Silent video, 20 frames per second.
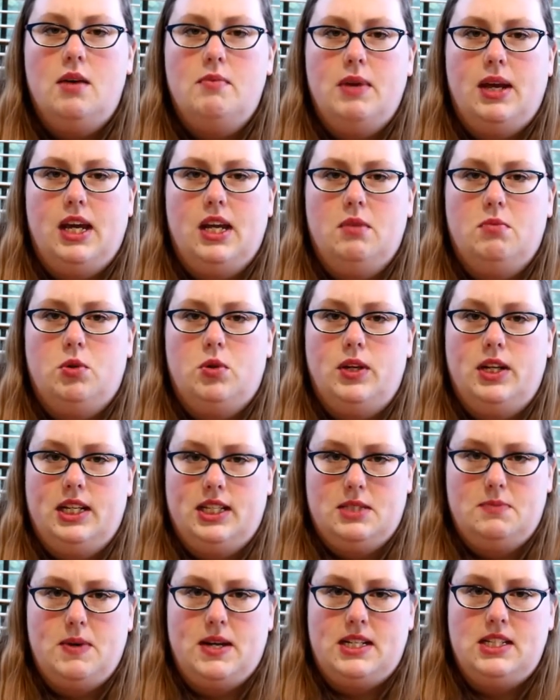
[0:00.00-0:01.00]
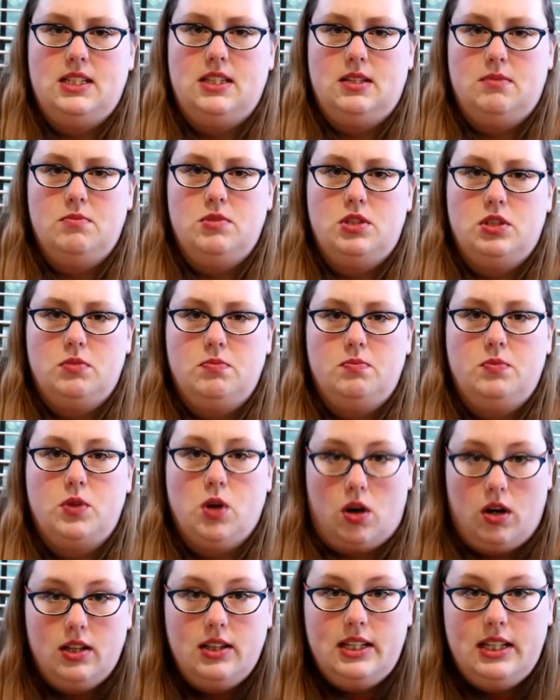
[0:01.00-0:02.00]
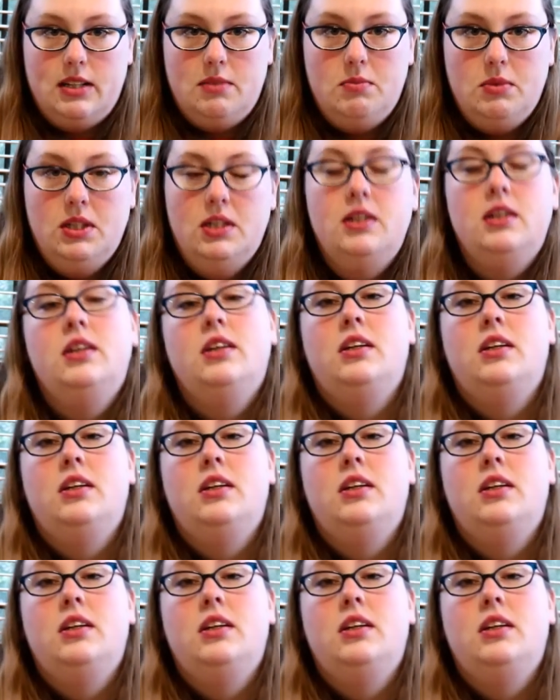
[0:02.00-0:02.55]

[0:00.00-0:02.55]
animal and expecting them to guard them,